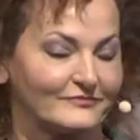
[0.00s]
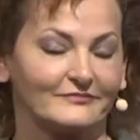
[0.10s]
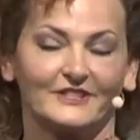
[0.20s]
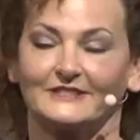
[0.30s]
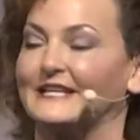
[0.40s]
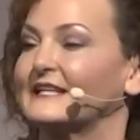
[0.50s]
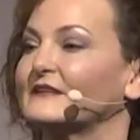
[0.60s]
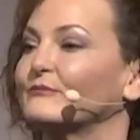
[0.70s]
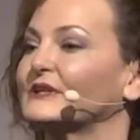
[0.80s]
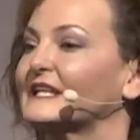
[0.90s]
You see, he
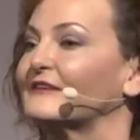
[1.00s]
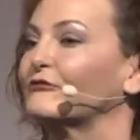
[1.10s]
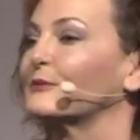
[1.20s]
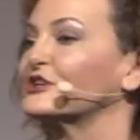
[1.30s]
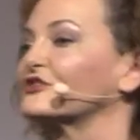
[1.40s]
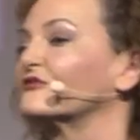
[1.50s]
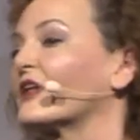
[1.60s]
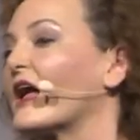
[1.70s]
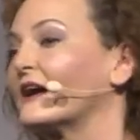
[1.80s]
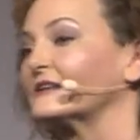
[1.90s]
didn't believe women should
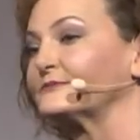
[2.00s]
fly.